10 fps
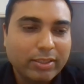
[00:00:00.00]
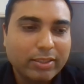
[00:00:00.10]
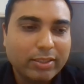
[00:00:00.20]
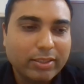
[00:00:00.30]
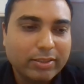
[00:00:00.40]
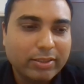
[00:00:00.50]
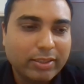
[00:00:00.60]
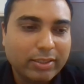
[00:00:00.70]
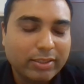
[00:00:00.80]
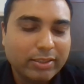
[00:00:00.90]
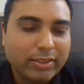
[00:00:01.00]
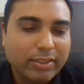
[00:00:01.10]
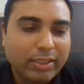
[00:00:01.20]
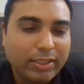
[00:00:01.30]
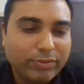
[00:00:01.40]
the
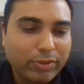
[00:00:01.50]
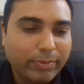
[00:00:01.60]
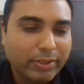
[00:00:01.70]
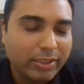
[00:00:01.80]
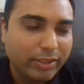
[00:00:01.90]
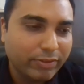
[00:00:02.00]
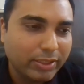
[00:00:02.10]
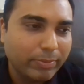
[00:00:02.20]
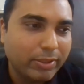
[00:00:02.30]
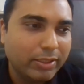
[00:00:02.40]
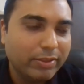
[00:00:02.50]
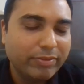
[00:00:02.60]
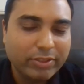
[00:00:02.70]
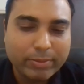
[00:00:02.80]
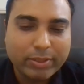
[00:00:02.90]
information and
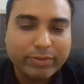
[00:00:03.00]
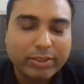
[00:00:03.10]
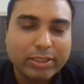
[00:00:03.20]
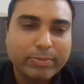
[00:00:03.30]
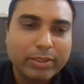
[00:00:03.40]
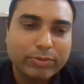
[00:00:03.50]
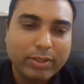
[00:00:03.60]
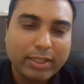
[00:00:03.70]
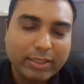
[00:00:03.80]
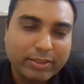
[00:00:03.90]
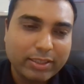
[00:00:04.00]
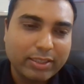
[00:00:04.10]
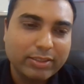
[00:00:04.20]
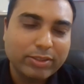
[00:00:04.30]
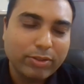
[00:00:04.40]
visibility with respect to our
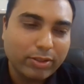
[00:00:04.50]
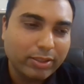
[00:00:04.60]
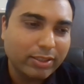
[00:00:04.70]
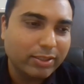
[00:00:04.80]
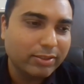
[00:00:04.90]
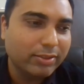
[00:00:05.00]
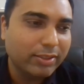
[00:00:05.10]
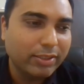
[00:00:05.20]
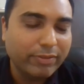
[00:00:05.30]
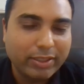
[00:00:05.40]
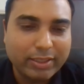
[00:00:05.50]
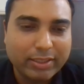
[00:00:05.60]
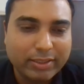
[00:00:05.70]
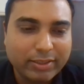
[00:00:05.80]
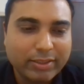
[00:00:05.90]
assets, orders,
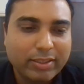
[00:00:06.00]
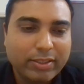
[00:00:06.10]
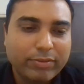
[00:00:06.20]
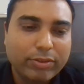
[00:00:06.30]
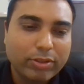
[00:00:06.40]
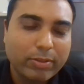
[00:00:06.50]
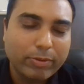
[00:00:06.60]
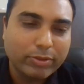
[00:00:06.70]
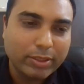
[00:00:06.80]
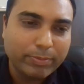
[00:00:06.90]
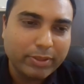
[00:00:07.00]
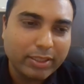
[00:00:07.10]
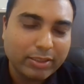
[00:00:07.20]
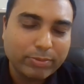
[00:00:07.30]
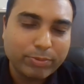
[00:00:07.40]
inventory. We talk about
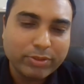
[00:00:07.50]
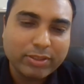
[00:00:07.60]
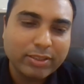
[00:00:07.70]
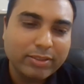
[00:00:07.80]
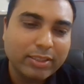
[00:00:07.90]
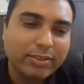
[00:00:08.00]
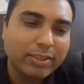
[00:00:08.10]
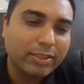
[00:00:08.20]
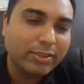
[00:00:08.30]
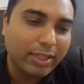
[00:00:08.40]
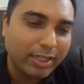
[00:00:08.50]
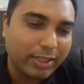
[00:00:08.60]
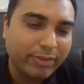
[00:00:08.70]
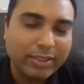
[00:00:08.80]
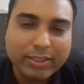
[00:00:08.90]
GPS, position sensor,
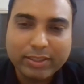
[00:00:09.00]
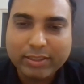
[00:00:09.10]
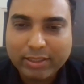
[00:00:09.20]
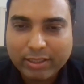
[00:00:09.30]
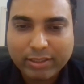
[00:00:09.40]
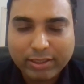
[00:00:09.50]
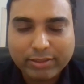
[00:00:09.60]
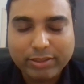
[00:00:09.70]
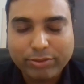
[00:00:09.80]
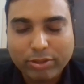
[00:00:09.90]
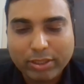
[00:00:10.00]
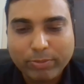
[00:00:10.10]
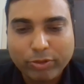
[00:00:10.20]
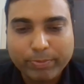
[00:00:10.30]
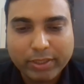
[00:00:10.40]
RFID. Harshit talked
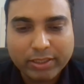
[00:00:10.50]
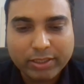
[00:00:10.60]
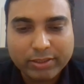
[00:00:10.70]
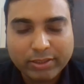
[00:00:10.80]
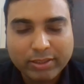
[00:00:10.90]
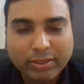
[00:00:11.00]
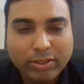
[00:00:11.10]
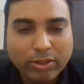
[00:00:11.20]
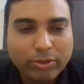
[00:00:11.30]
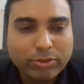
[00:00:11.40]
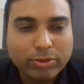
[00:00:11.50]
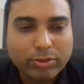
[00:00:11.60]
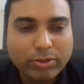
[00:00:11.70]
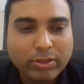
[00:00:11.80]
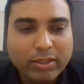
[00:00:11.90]
about beacon.
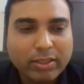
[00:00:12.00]
So